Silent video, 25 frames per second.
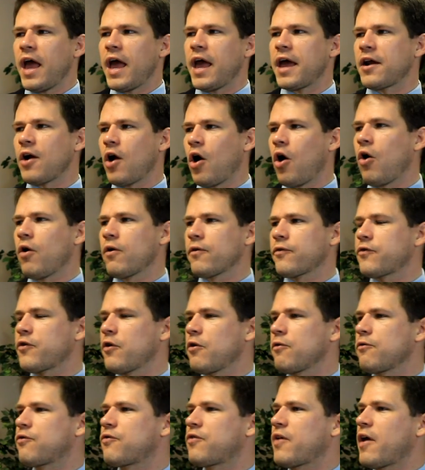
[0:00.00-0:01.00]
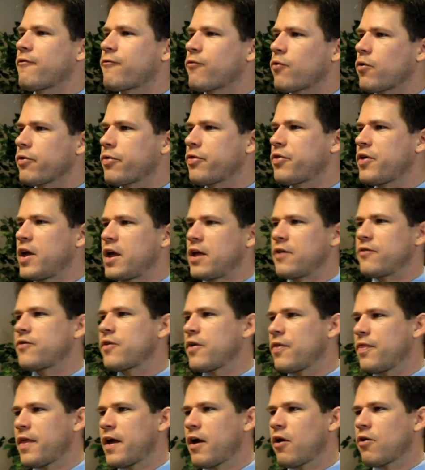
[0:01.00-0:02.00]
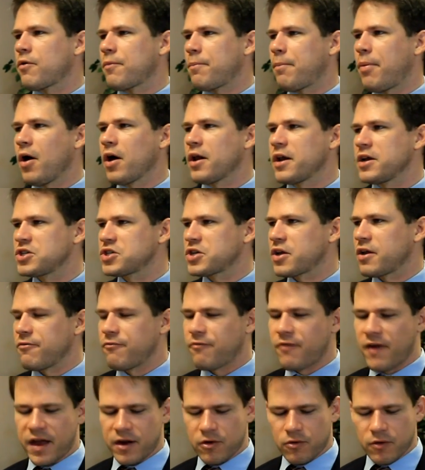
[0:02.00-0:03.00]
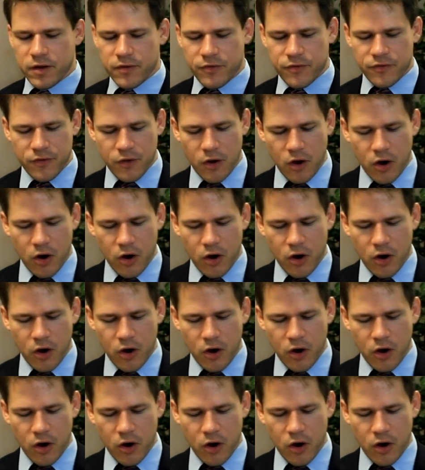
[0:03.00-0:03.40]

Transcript: and also several things in there to punish Confederates.